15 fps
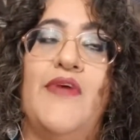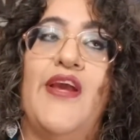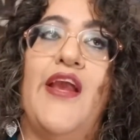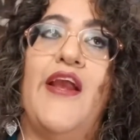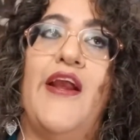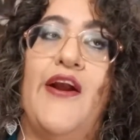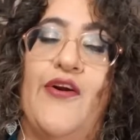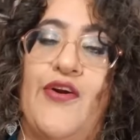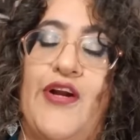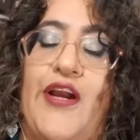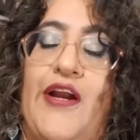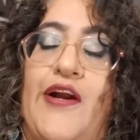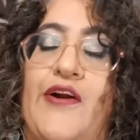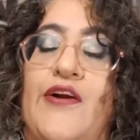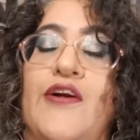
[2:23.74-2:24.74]
hair
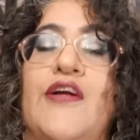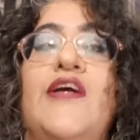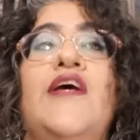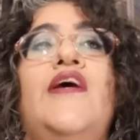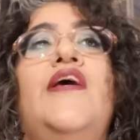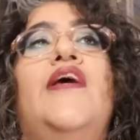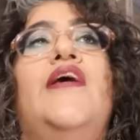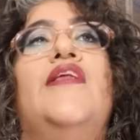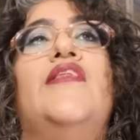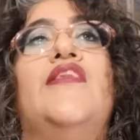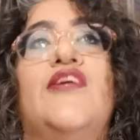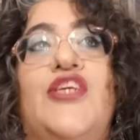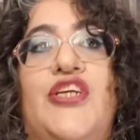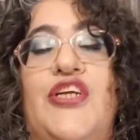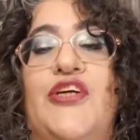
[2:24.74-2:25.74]
care
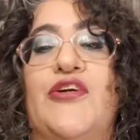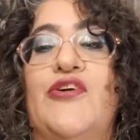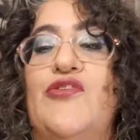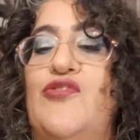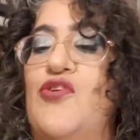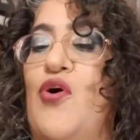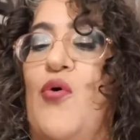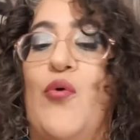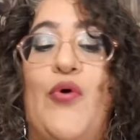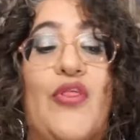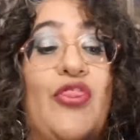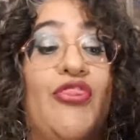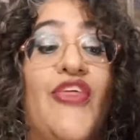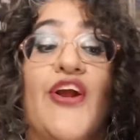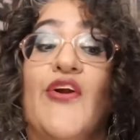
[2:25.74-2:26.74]
this year, so
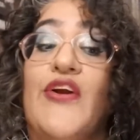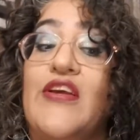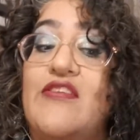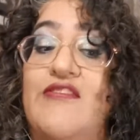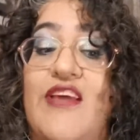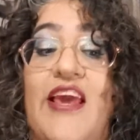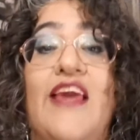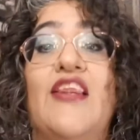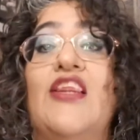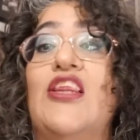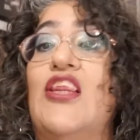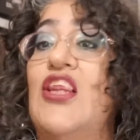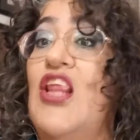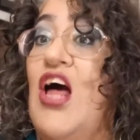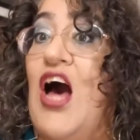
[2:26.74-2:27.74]
there is a
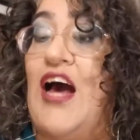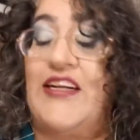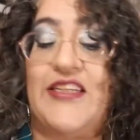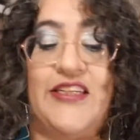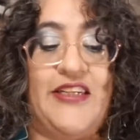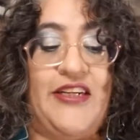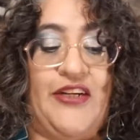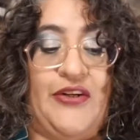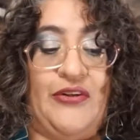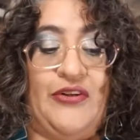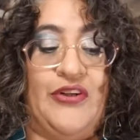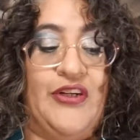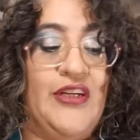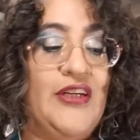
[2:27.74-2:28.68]
lot here.